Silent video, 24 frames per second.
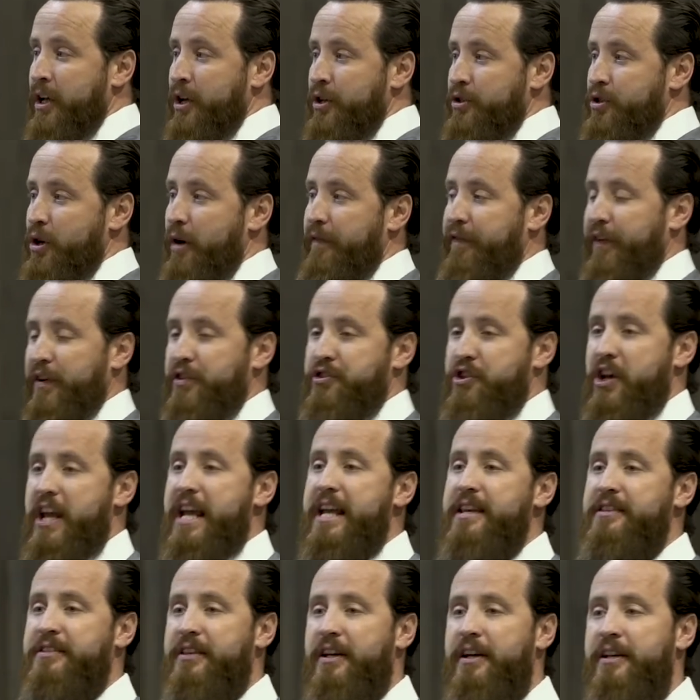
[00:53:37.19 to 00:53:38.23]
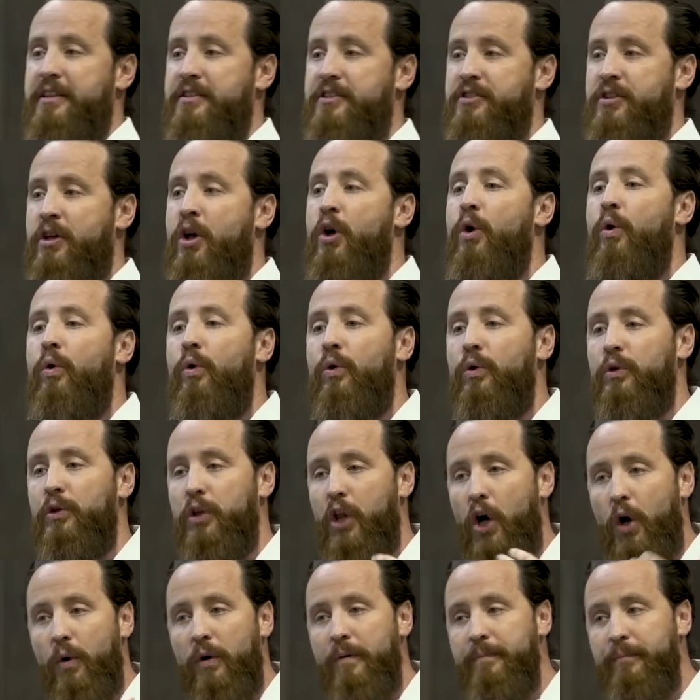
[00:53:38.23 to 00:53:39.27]
So for Jesus,
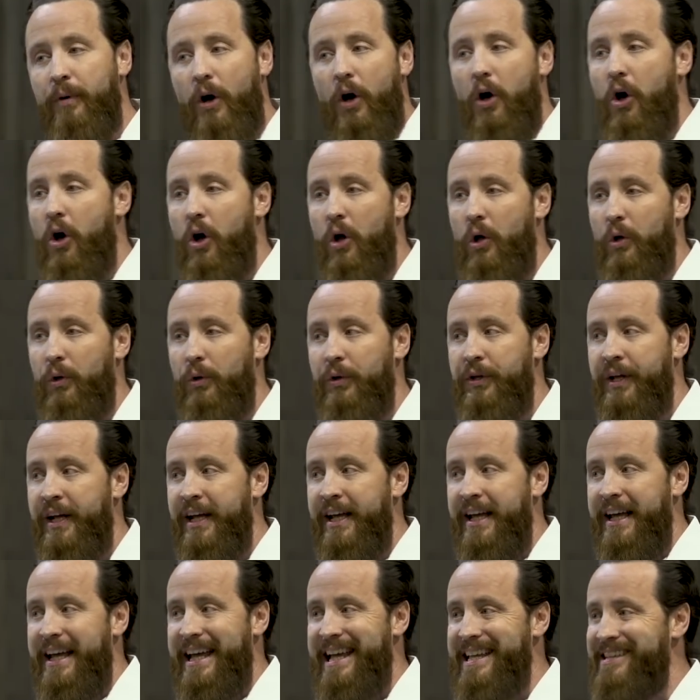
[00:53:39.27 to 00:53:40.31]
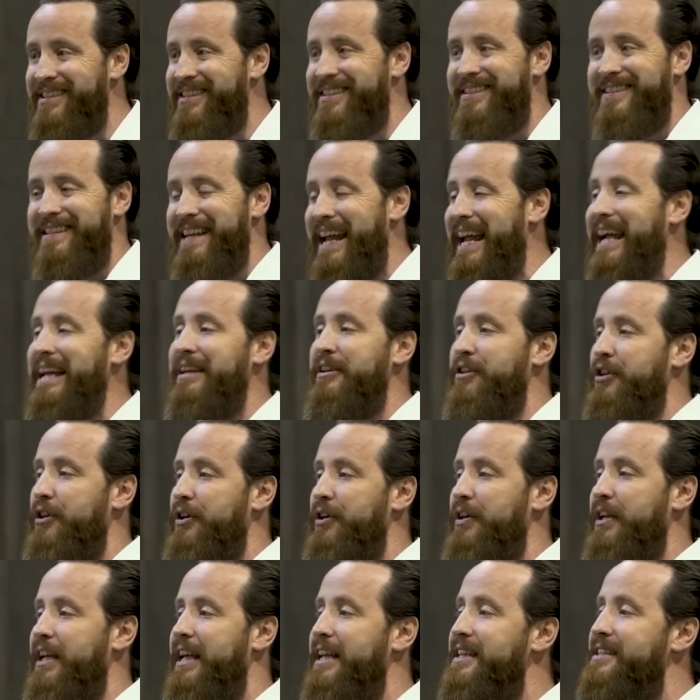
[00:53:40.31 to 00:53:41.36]
lo and behold, his
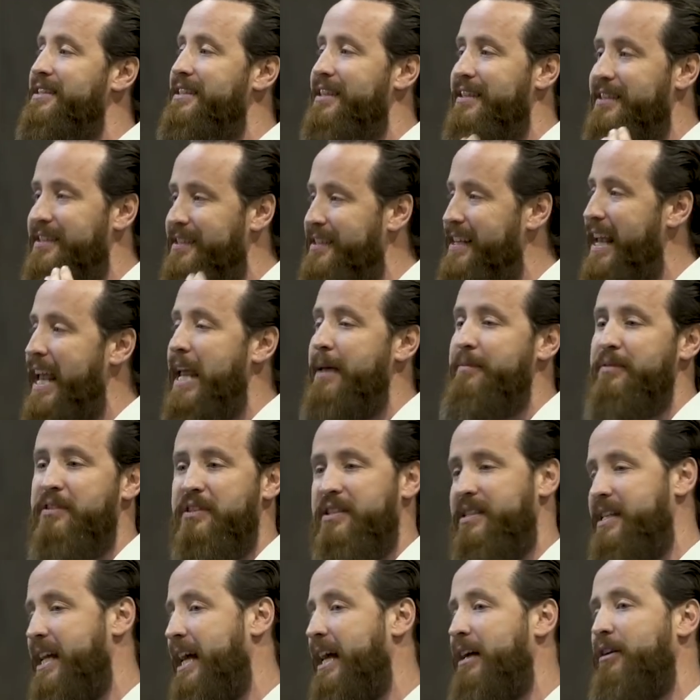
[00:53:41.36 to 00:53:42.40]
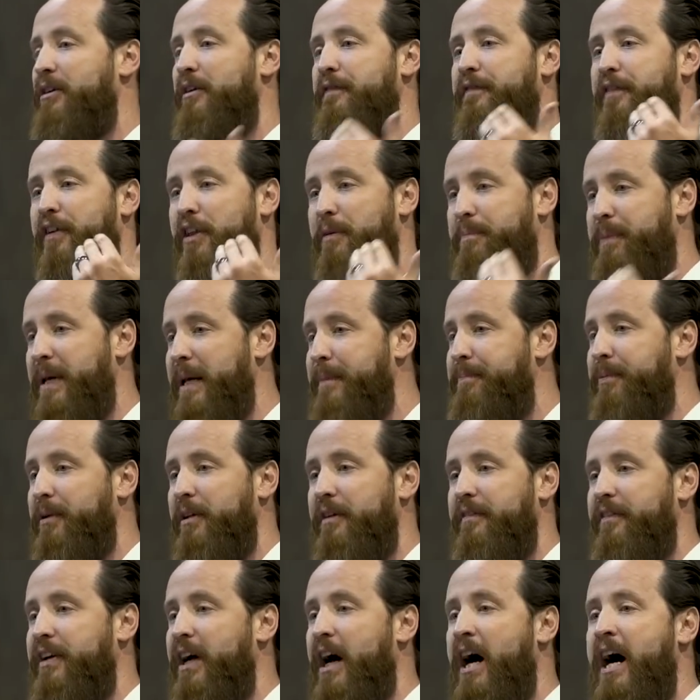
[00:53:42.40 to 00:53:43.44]
standard is the same standard for the people
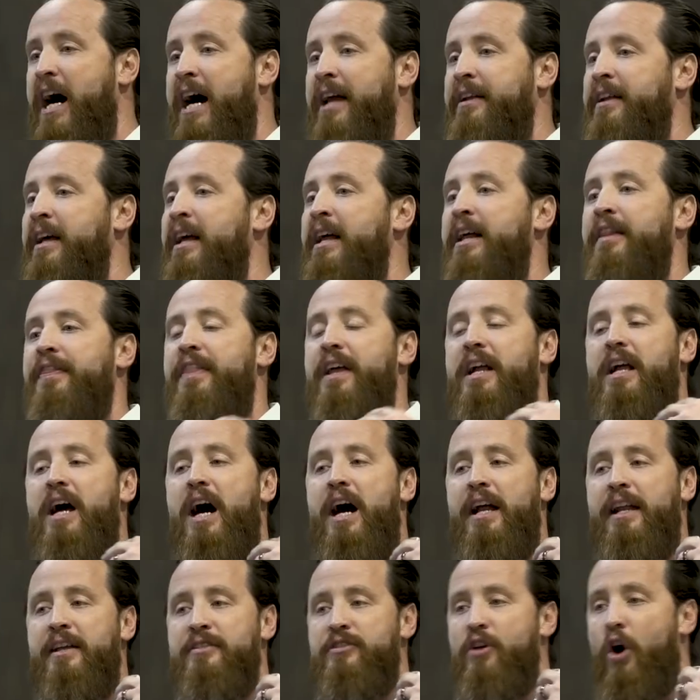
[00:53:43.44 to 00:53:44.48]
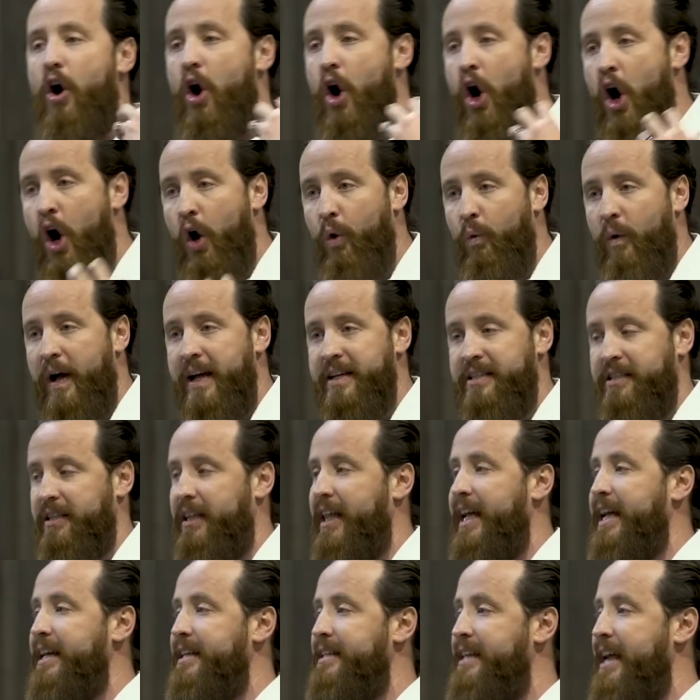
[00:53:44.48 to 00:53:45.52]
of God that God has always
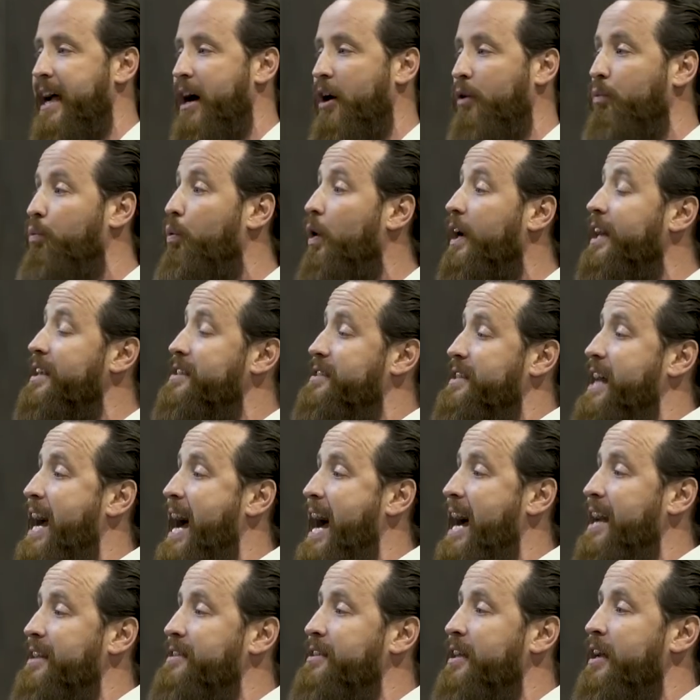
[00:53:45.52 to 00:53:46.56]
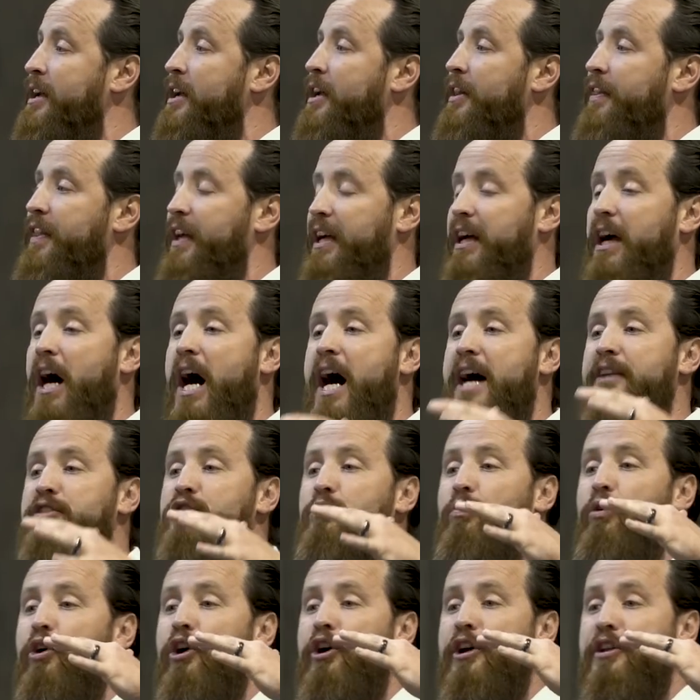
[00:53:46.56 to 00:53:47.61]
laid down. What is that? That God's
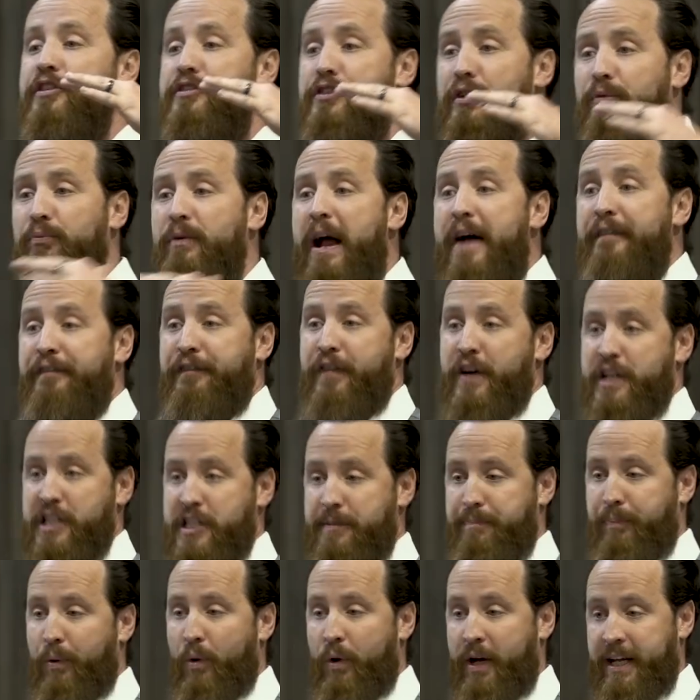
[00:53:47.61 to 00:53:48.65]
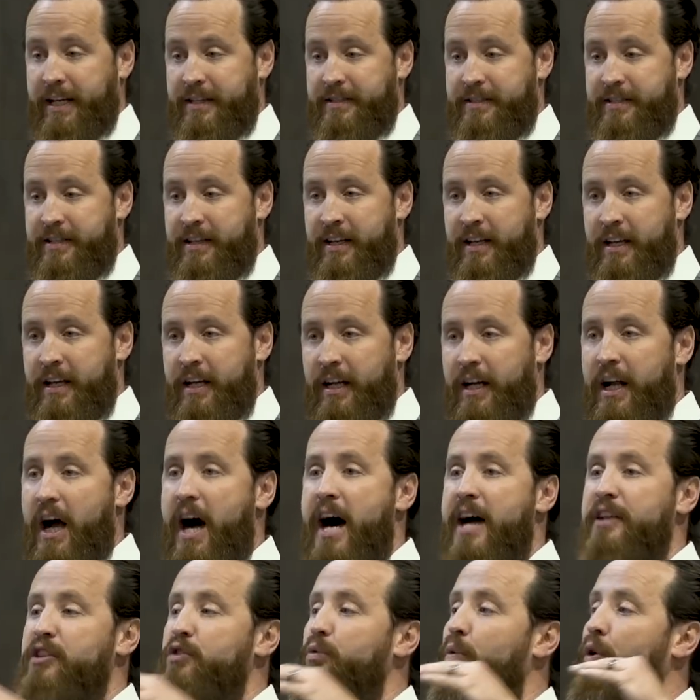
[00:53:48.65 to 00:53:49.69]
word is the reference point.
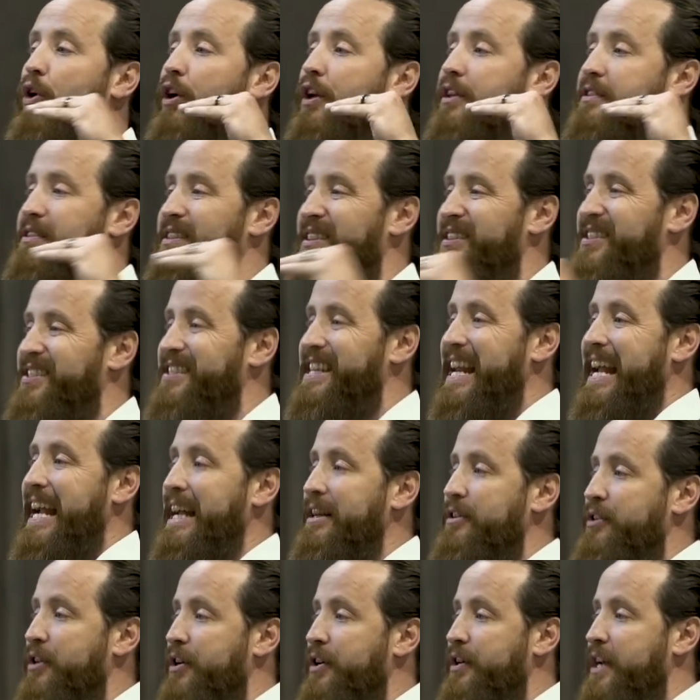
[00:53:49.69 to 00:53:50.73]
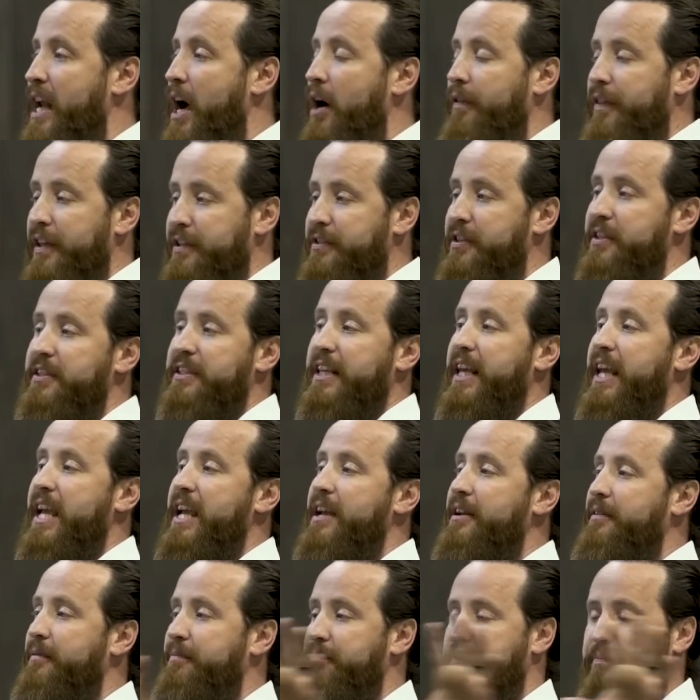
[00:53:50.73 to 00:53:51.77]
God's word is the standard. Now, this is
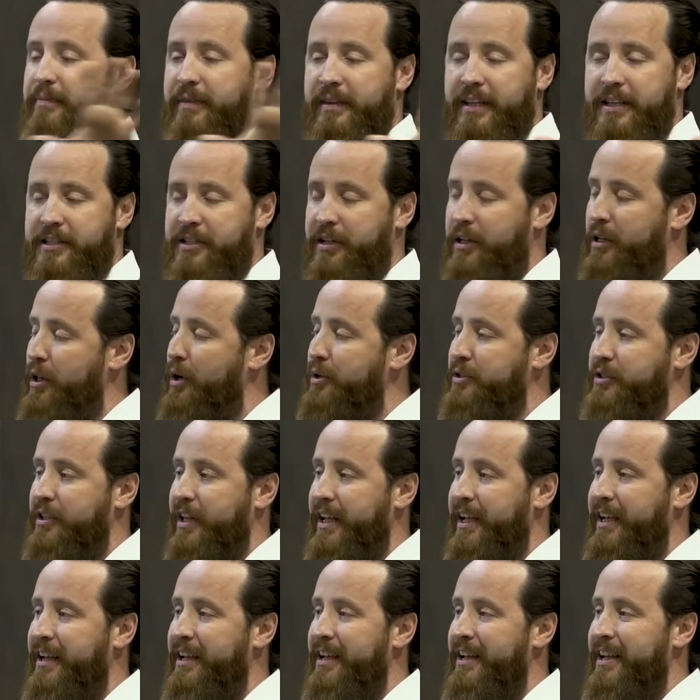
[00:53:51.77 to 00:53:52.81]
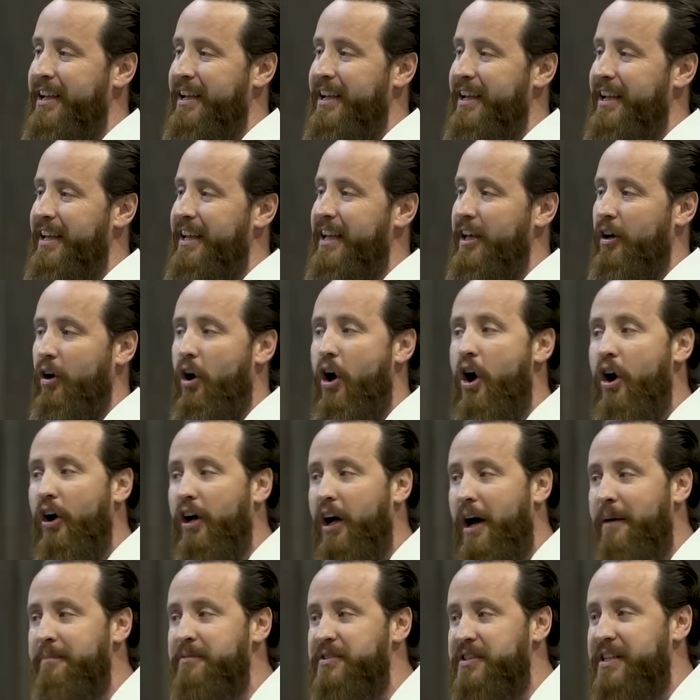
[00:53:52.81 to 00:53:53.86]
key. Listen closely. It all
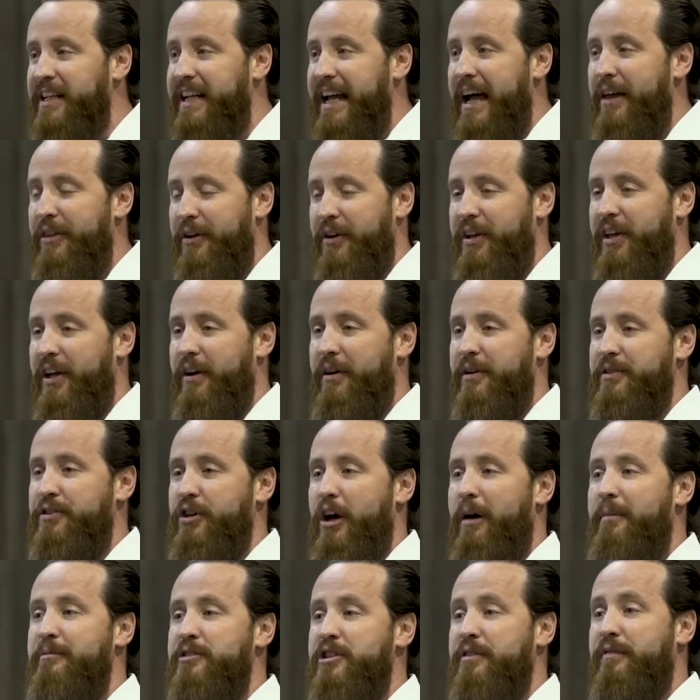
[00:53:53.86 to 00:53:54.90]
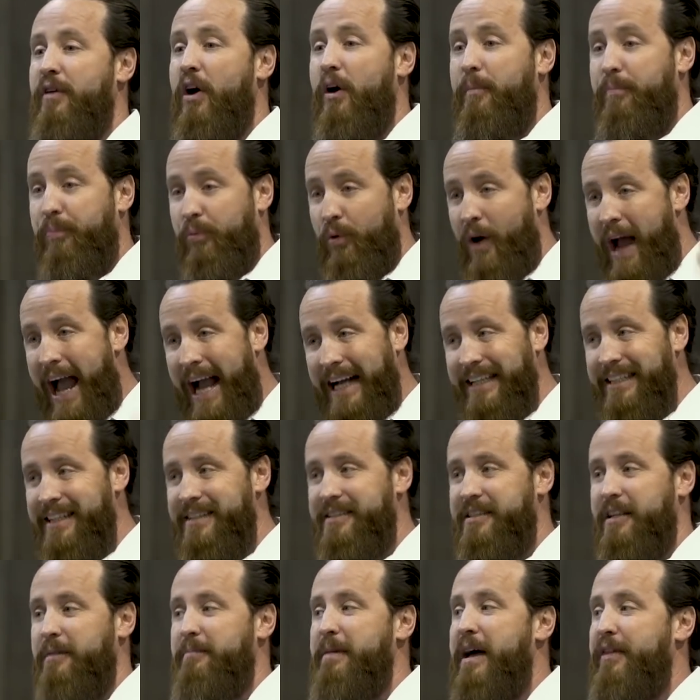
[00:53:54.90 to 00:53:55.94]
comes together here in terms of our
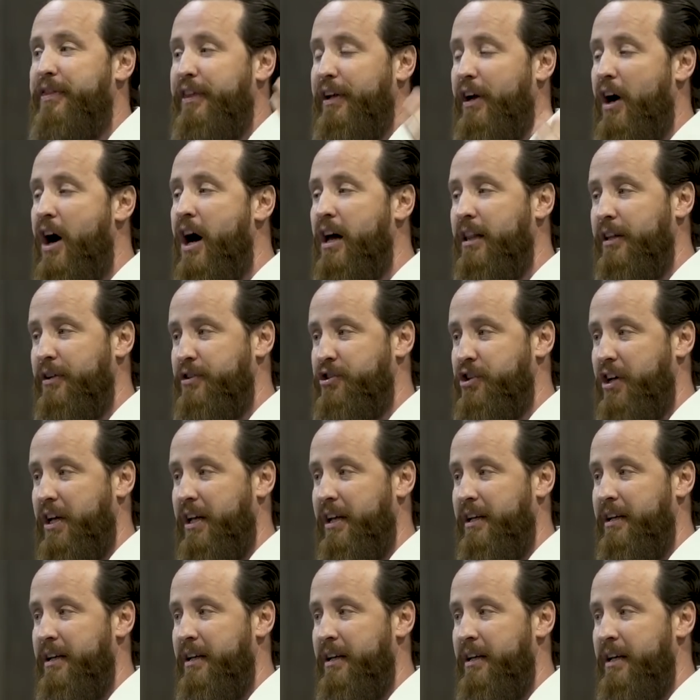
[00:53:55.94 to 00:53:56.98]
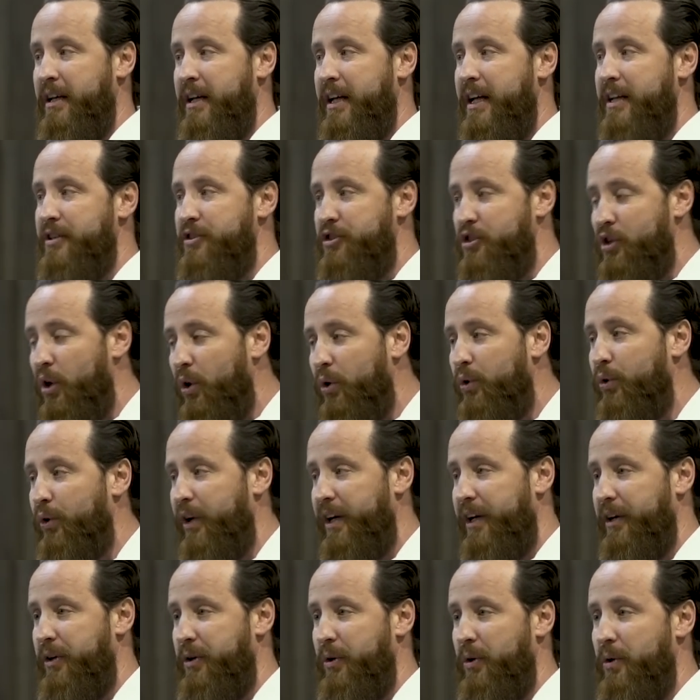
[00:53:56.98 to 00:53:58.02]
practice and methodology. It's so
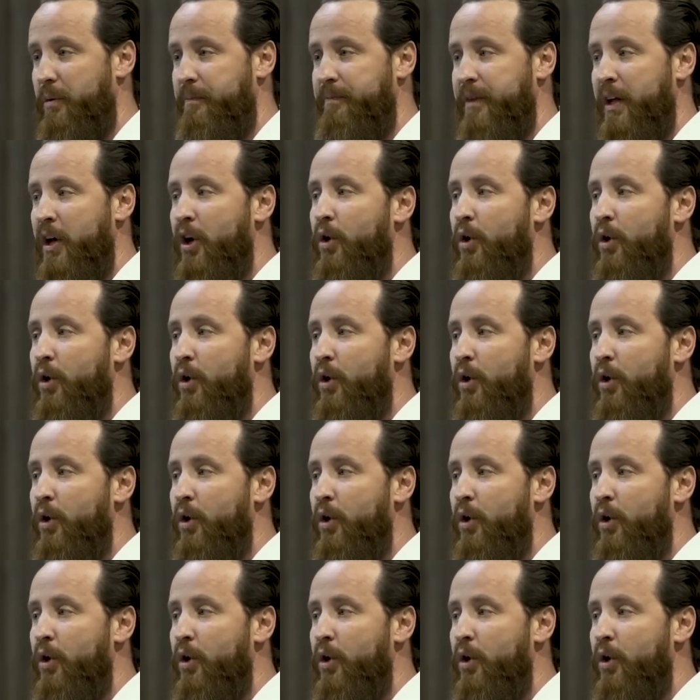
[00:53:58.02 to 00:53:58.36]
critical.